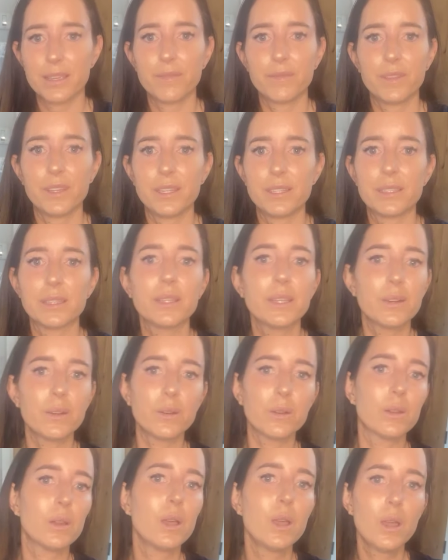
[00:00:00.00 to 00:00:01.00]
of these
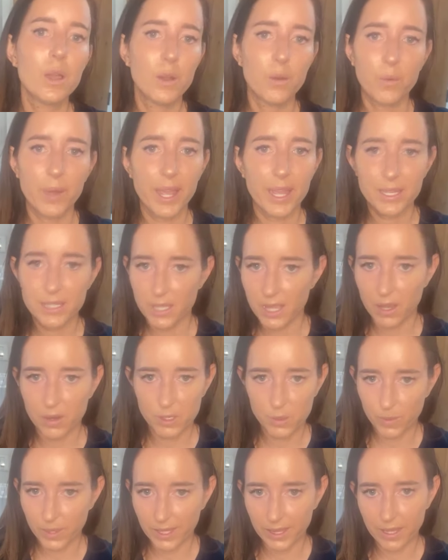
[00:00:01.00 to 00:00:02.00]
little ways
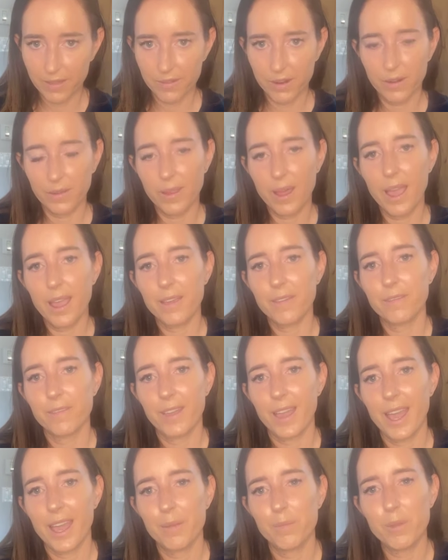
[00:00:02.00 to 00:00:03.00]
that we live our life.
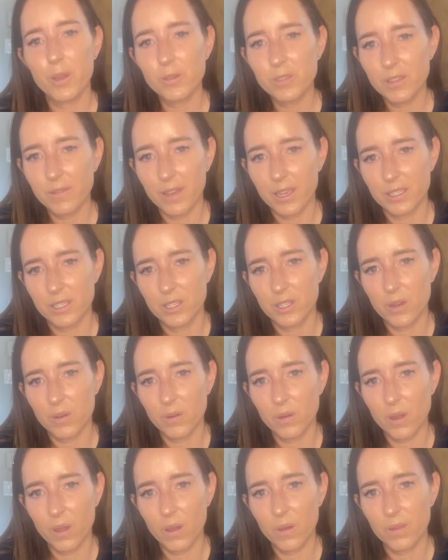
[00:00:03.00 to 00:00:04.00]
And most of us
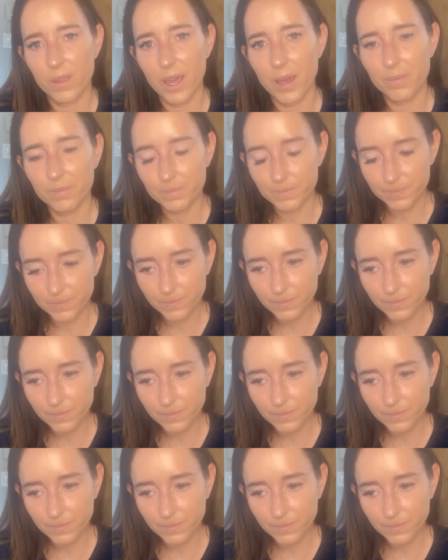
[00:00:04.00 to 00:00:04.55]
don't know that,